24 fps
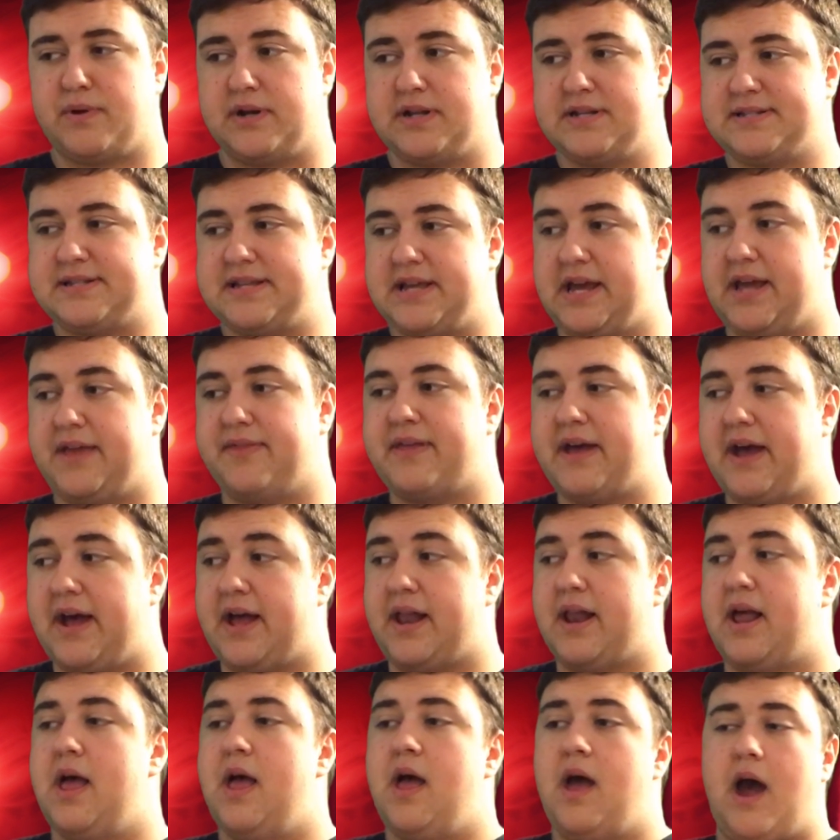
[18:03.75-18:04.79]
want to say
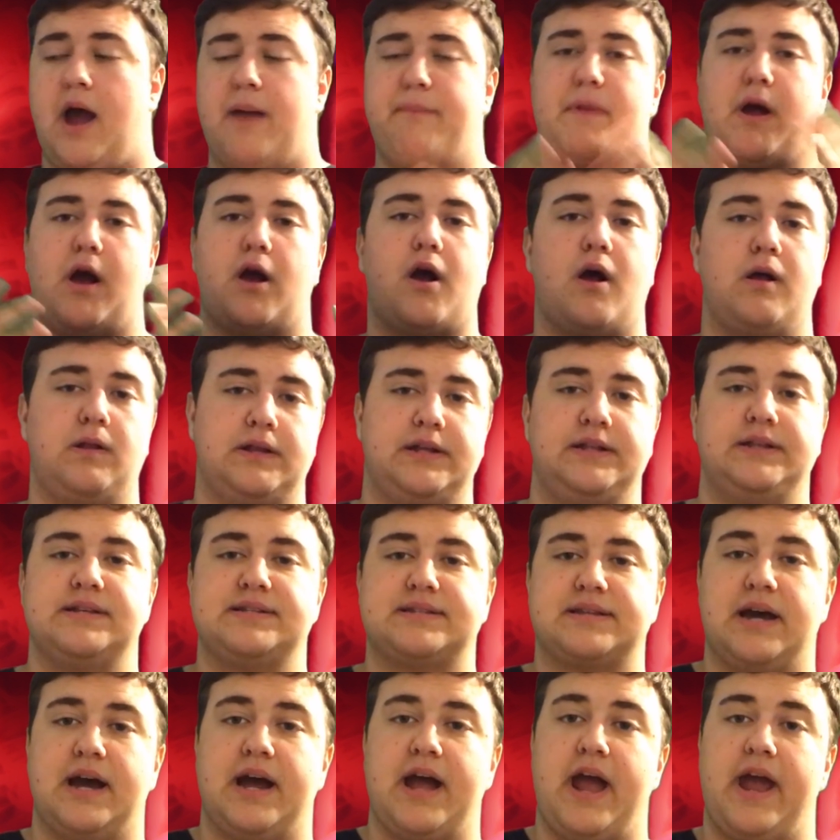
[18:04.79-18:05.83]
that I'm not calling this
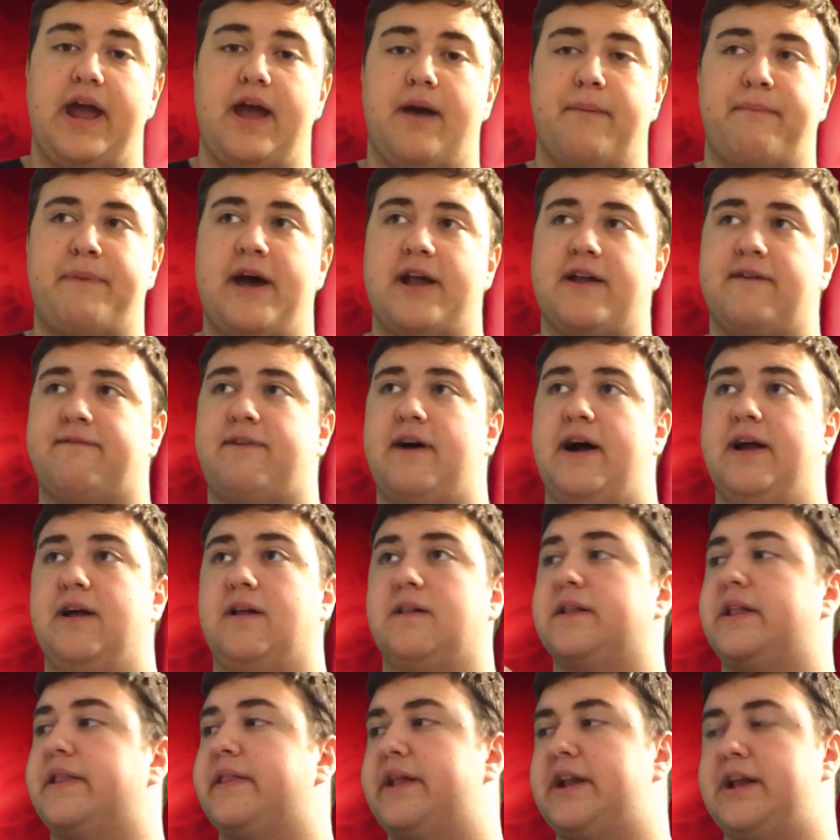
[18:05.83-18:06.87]
guy a
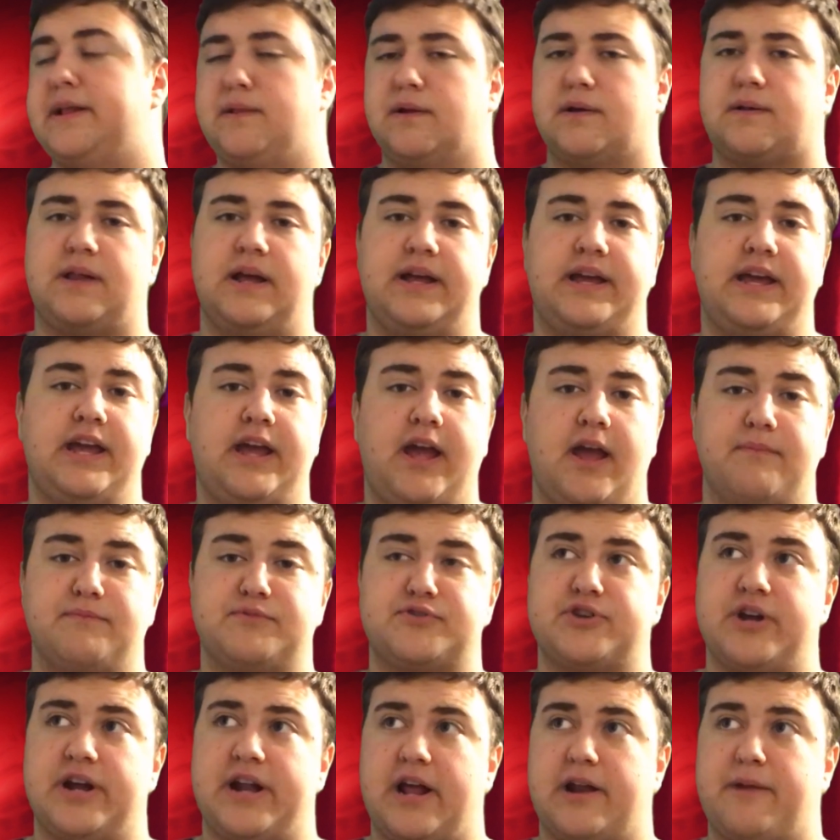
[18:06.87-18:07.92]
pedophile and that he looked like he came
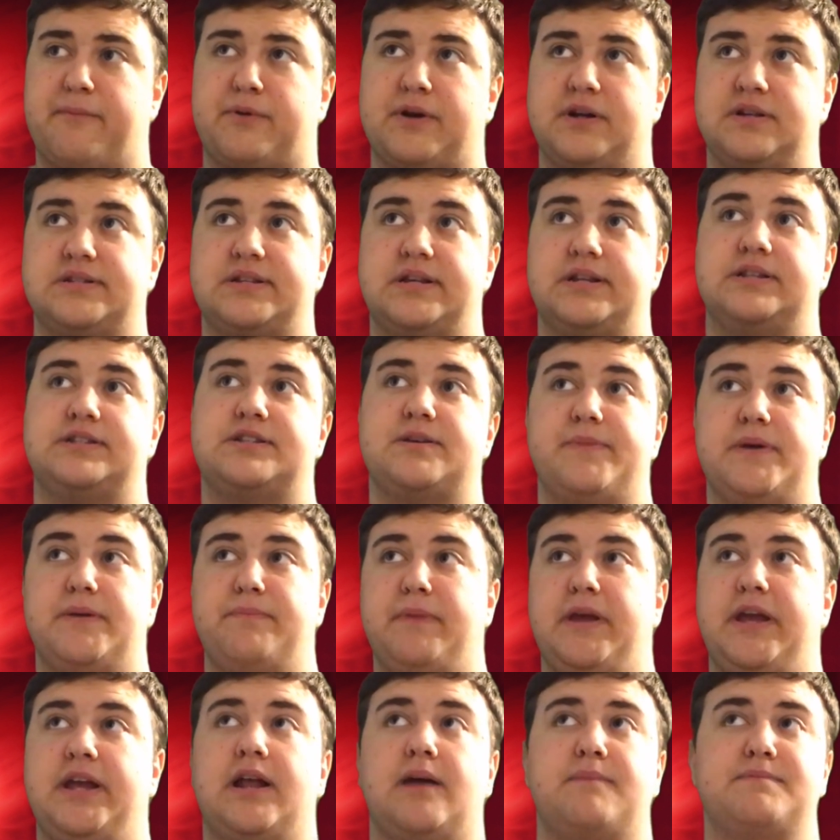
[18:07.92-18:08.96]
straight out of prison to be
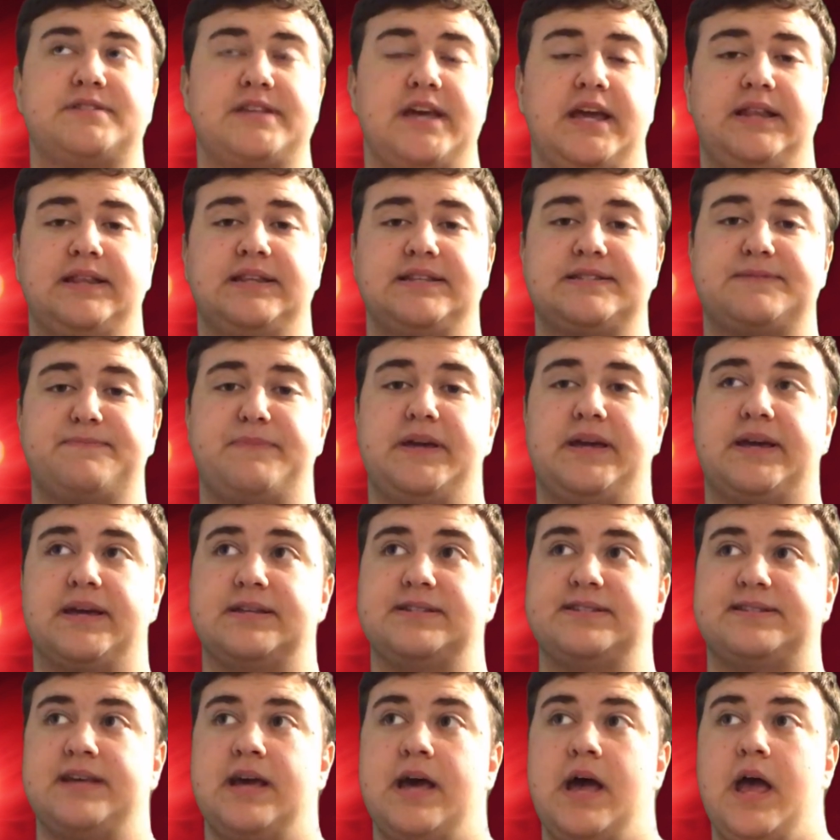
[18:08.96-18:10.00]
mean. I'm saying this
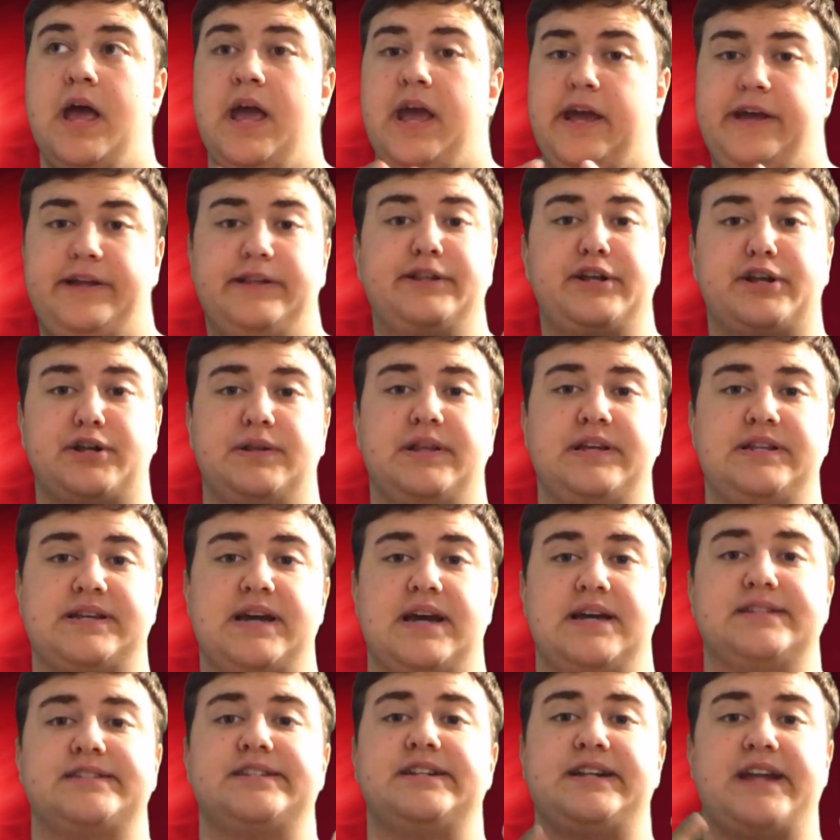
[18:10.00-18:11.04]
because he literally
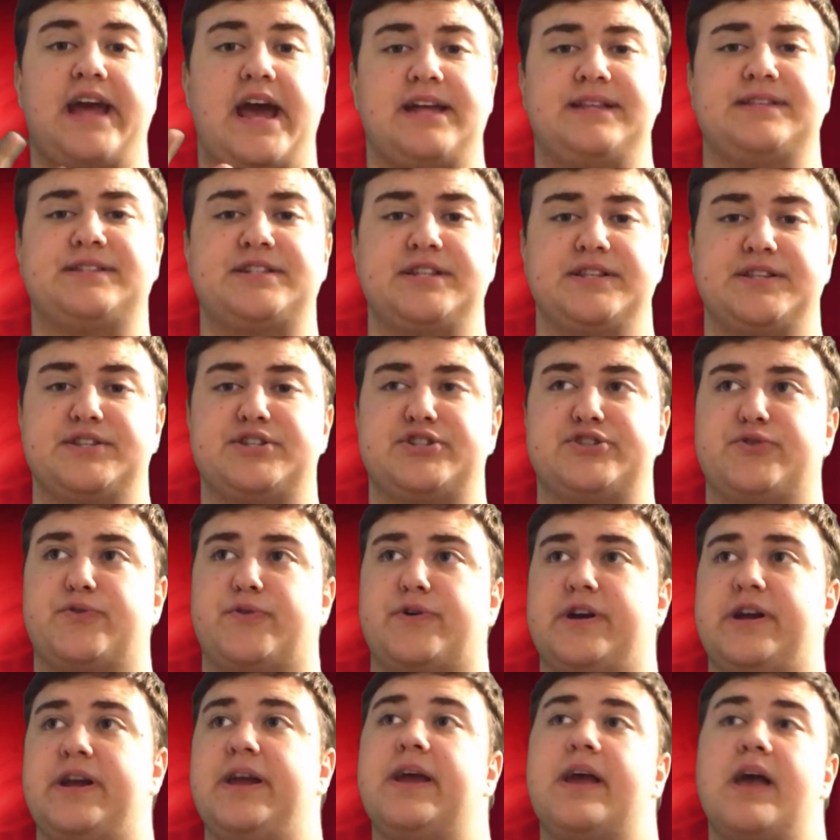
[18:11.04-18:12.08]
does, and it adds to the
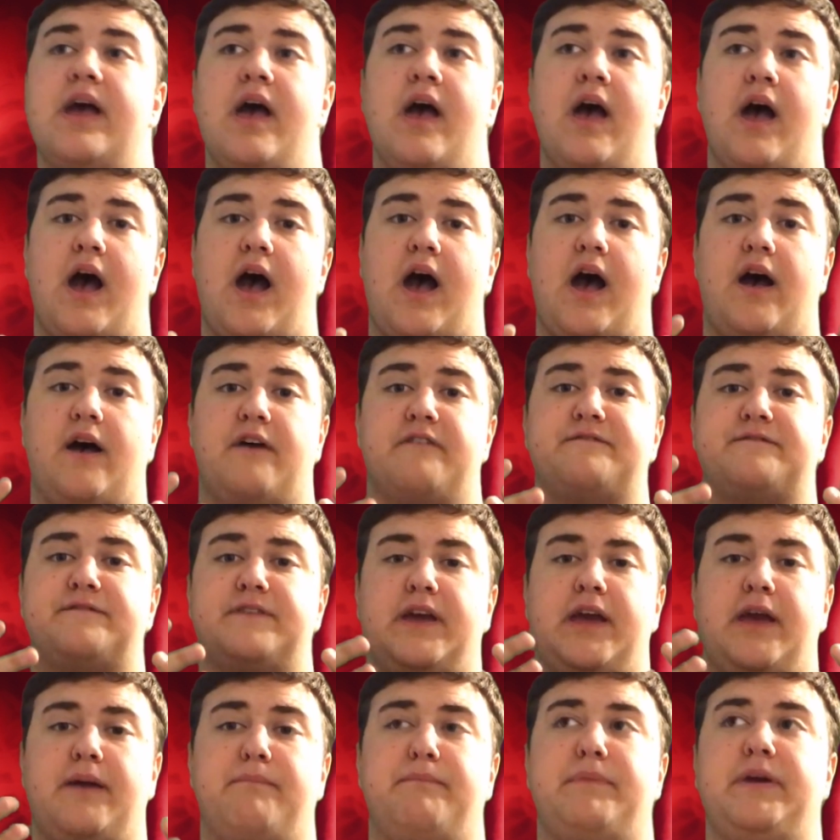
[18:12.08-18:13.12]
story of
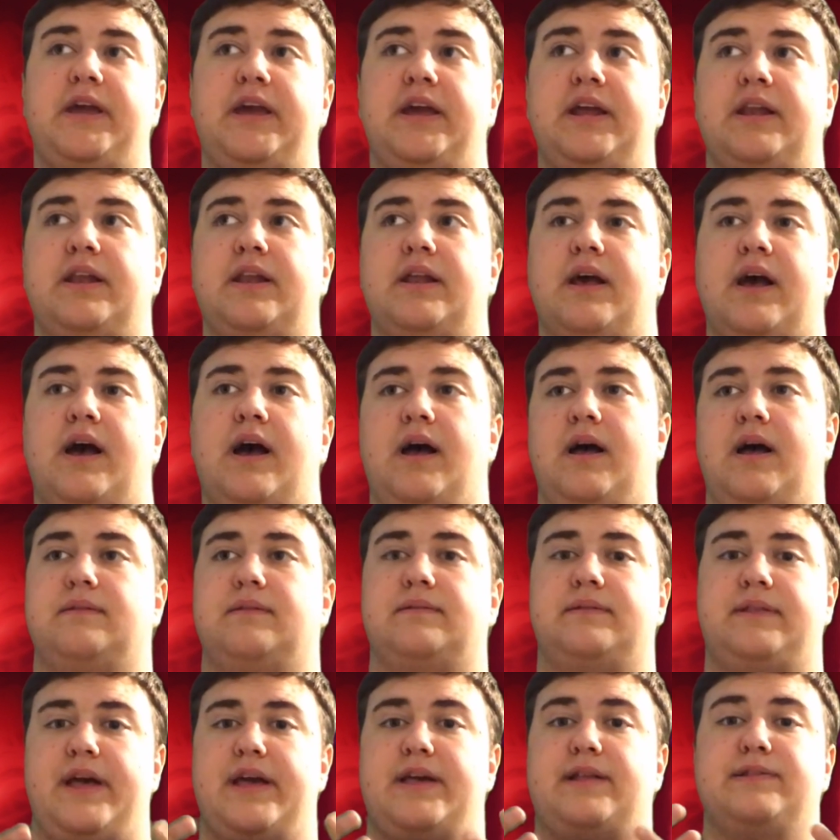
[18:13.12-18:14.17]
him being,
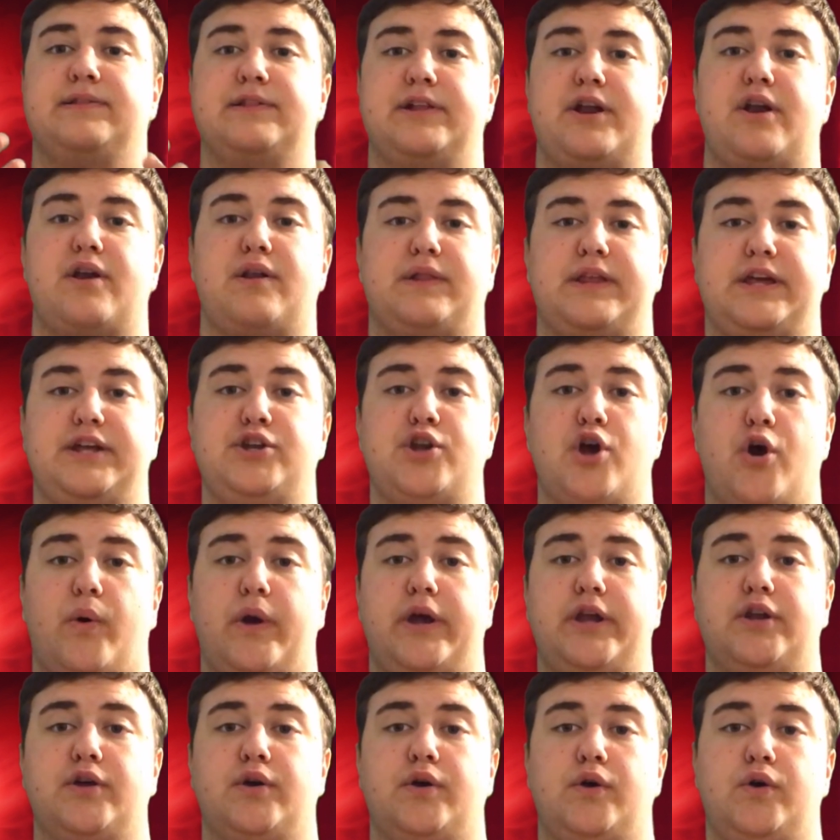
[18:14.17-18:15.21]
like, literally
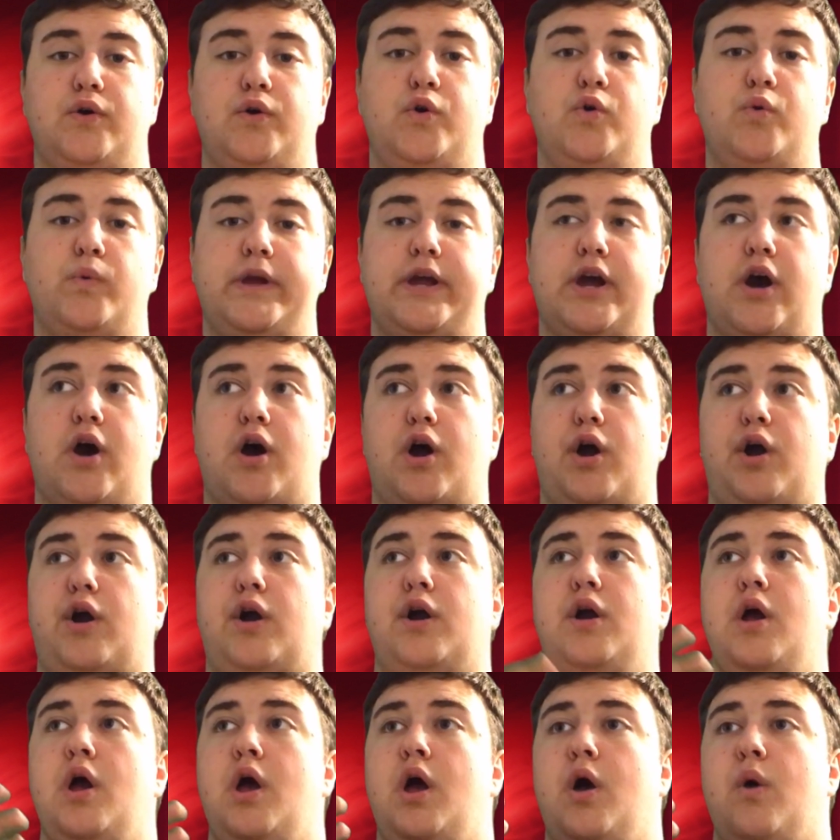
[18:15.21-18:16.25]
knowing who we
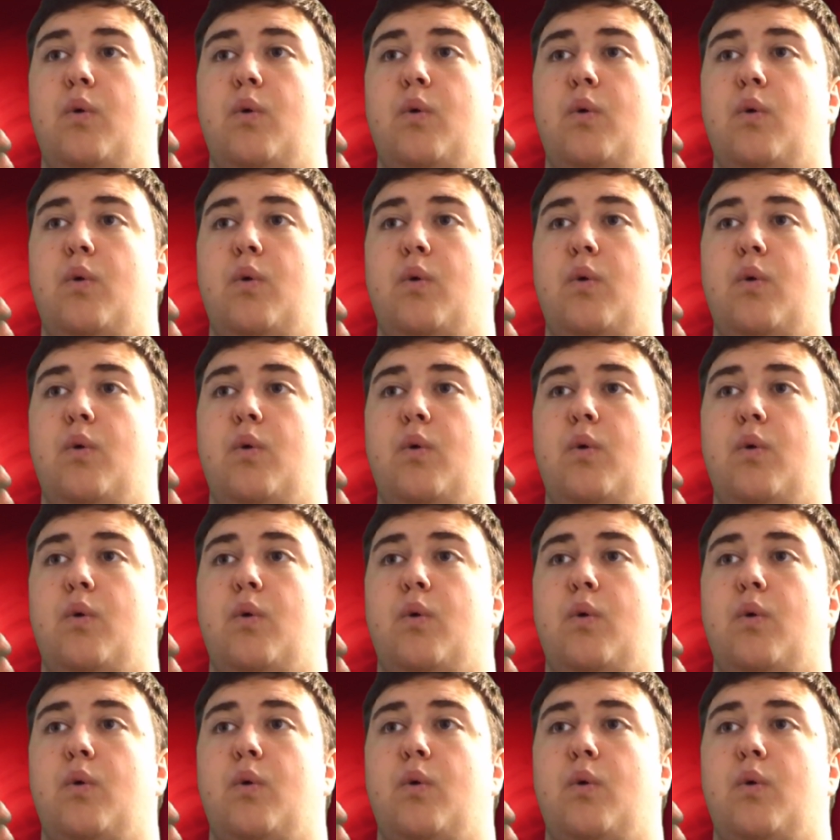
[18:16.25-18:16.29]
are.